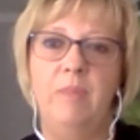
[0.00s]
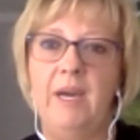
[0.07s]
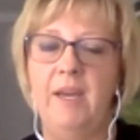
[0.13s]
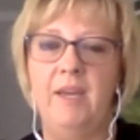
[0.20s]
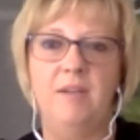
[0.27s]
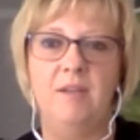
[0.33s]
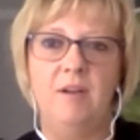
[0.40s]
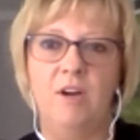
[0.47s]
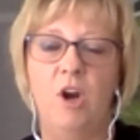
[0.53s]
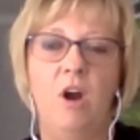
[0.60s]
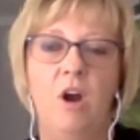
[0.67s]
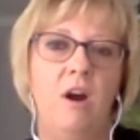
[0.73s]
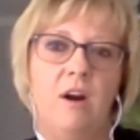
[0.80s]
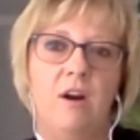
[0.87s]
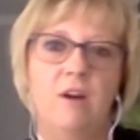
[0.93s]
buy a
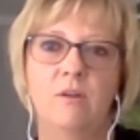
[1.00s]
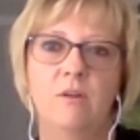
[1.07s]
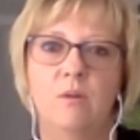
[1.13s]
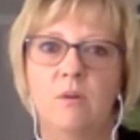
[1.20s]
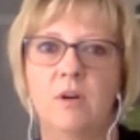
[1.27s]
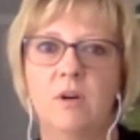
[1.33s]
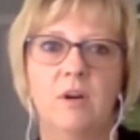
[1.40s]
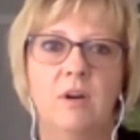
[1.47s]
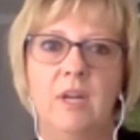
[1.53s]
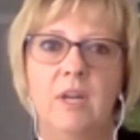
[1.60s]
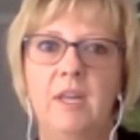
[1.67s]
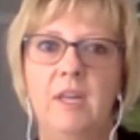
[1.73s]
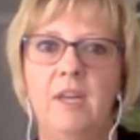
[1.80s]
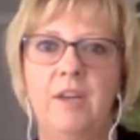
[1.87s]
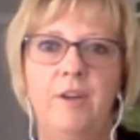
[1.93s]
car or,
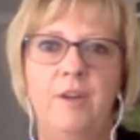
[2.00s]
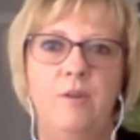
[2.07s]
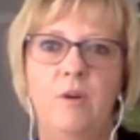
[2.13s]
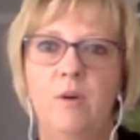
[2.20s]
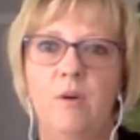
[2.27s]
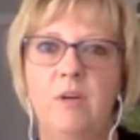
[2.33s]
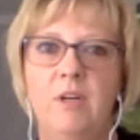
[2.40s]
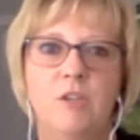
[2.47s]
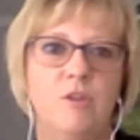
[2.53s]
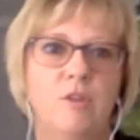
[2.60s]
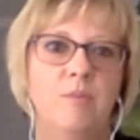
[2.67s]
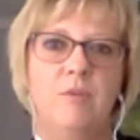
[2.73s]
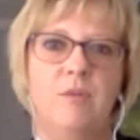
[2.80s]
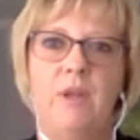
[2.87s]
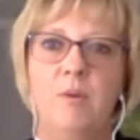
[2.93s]
go on a
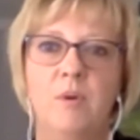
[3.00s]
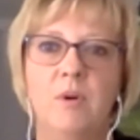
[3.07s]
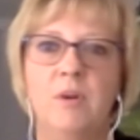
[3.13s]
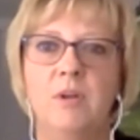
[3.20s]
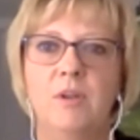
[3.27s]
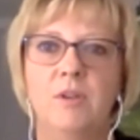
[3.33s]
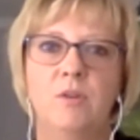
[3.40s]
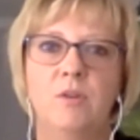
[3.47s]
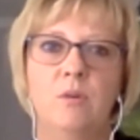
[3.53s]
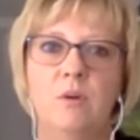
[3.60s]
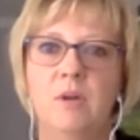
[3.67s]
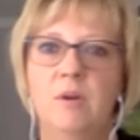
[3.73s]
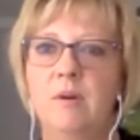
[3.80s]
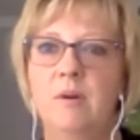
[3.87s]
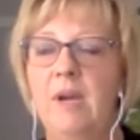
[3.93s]
trip around the world.
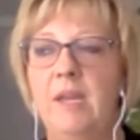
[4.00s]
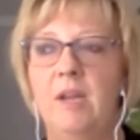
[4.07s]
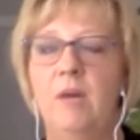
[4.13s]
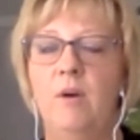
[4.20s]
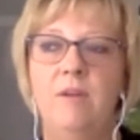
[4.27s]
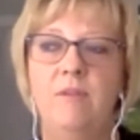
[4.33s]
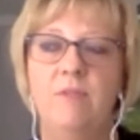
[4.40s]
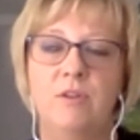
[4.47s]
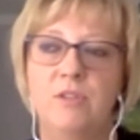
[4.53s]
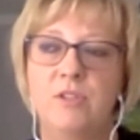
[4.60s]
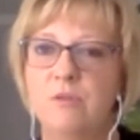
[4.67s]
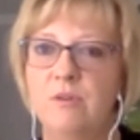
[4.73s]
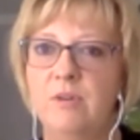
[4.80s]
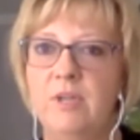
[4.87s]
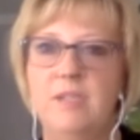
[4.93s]
Or, I've heard
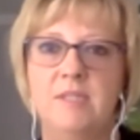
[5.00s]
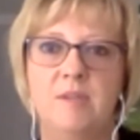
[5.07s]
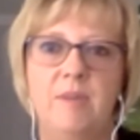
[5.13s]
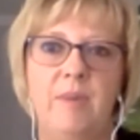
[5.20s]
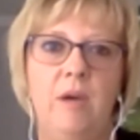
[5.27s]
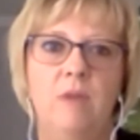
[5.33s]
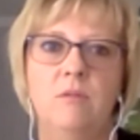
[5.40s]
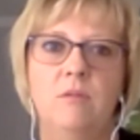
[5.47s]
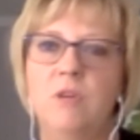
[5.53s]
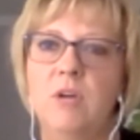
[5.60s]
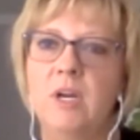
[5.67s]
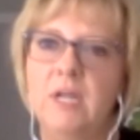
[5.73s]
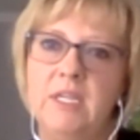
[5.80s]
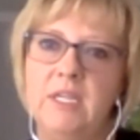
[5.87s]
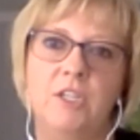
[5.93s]
stories about
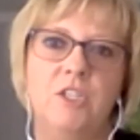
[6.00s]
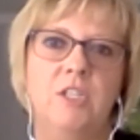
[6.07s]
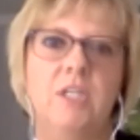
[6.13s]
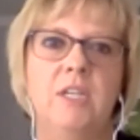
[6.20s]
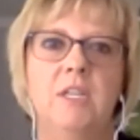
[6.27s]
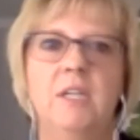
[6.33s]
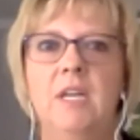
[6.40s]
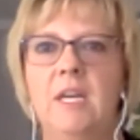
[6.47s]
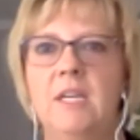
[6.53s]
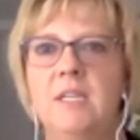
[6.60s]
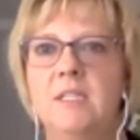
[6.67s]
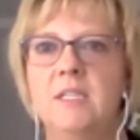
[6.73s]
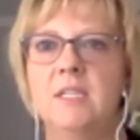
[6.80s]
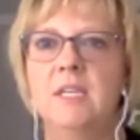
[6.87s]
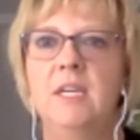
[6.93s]
drug addiction
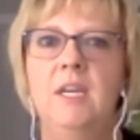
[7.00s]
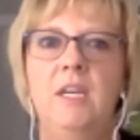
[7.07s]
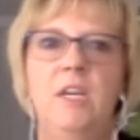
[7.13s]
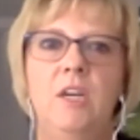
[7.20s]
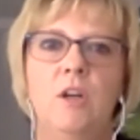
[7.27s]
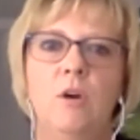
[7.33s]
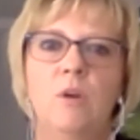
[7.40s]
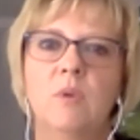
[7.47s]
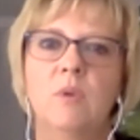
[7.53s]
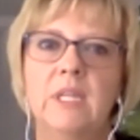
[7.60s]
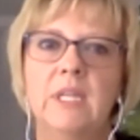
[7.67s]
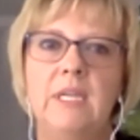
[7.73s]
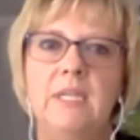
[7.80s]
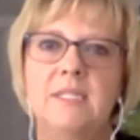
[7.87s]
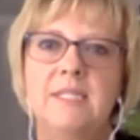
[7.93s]
and,
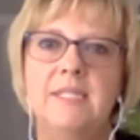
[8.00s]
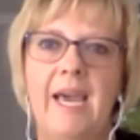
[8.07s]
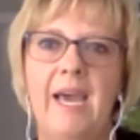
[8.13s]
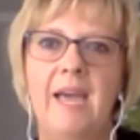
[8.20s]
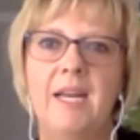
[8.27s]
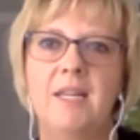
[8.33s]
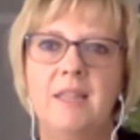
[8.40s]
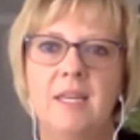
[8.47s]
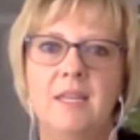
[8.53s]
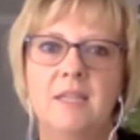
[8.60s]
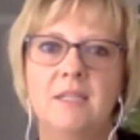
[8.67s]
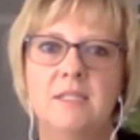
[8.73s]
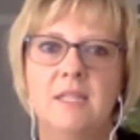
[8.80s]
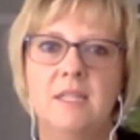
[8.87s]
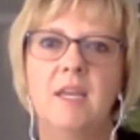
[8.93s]
really sad
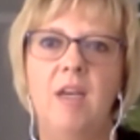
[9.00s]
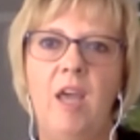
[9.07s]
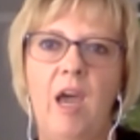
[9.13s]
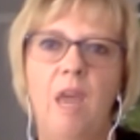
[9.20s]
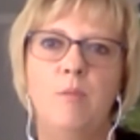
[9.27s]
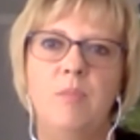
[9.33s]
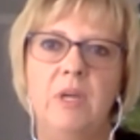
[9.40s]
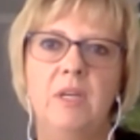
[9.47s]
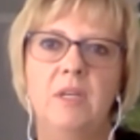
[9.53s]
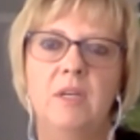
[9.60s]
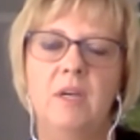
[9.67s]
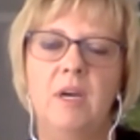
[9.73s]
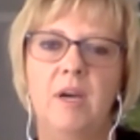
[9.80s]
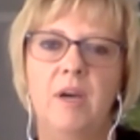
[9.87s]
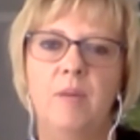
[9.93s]
things that can happen
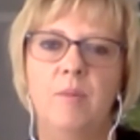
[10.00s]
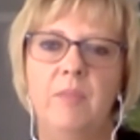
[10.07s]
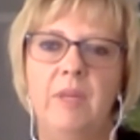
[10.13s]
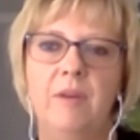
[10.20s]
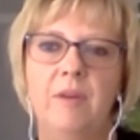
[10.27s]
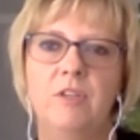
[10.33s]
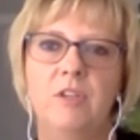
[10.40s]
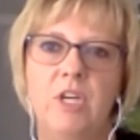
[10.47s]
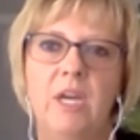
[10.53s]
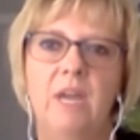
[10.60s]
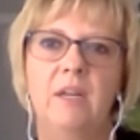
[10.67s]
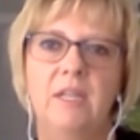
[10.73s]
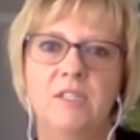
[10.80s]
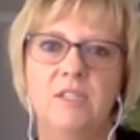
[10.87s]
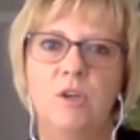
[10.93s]
if the
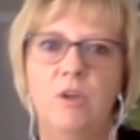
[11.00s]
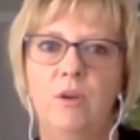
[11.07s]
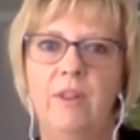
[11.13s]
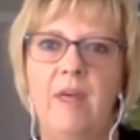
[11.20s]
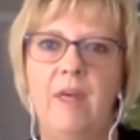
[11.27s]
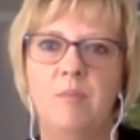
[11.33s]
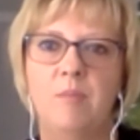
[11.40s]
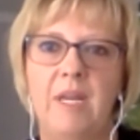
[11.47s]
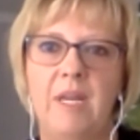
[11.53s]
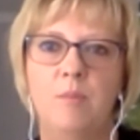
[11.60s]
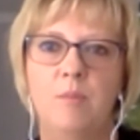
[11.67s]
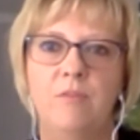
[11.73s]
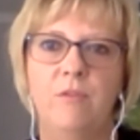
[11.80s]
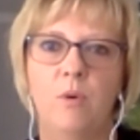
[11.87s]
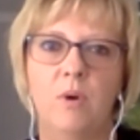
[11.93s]
child gets a hold of that money
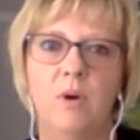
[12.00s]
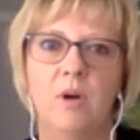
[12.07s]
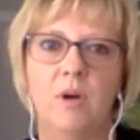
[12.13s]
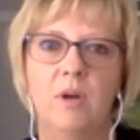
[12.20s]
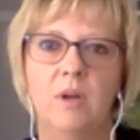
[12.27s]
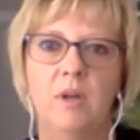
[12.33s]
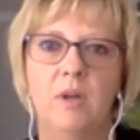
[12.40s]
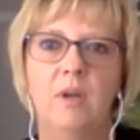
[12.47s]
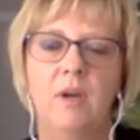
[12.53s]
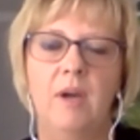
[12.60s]
before